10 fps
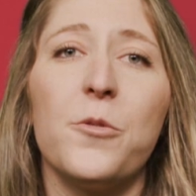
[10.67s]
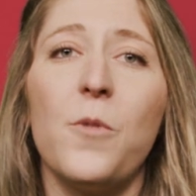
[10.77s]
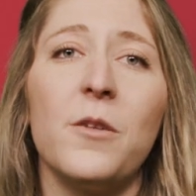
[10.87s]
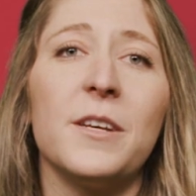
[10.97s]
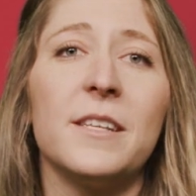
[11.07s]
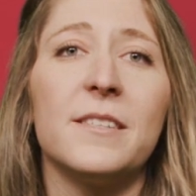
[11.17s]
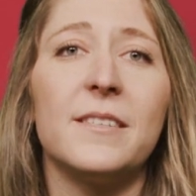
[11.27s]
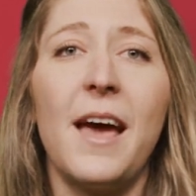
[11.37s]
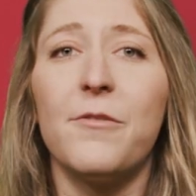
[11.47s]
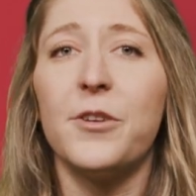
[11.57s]
and wellness
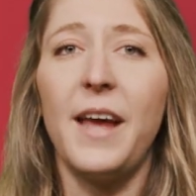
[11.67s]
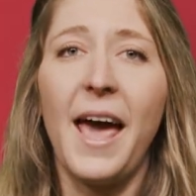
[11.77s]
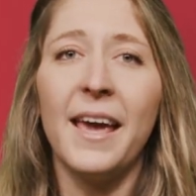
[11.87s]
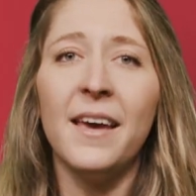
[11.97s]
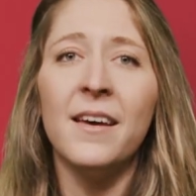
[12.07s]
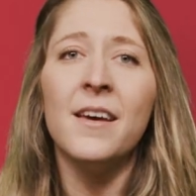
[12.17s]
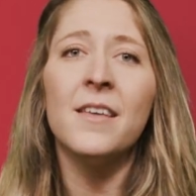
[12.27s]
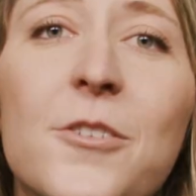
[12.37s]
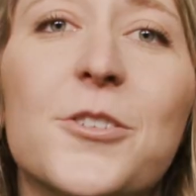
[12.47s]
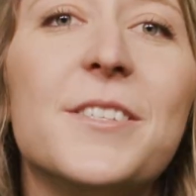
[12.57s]
every day,
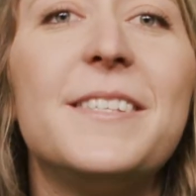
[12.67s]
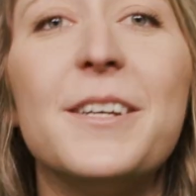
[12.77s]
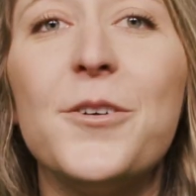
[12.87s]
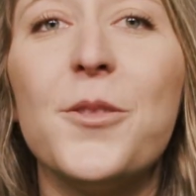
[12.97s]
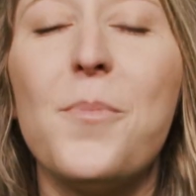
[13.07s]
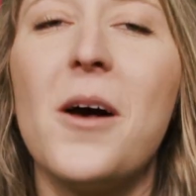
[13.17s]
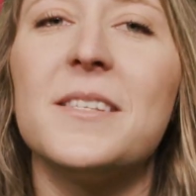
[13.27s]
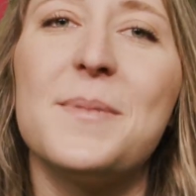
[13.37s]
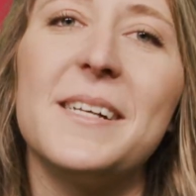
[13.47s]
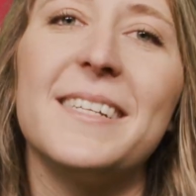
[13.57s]
there's still the
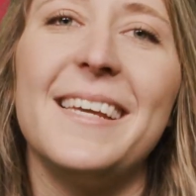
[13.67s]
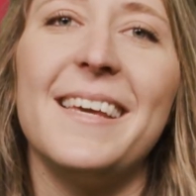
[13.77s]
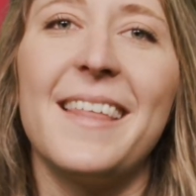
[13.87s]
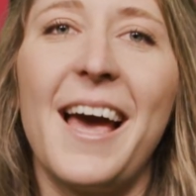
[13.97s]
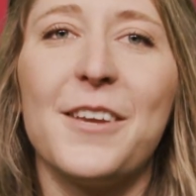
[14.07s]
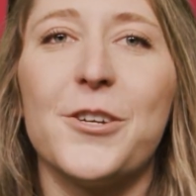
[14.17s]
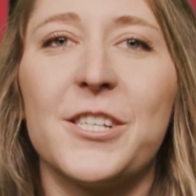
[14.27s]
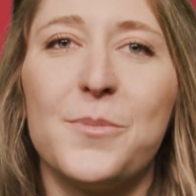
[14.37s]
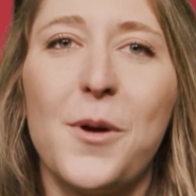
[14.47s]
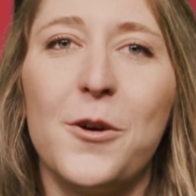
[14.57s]
possibility that you're
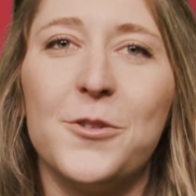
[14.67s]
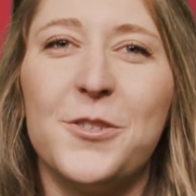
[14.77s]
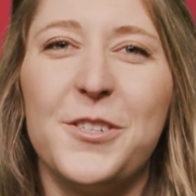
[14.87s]
exposed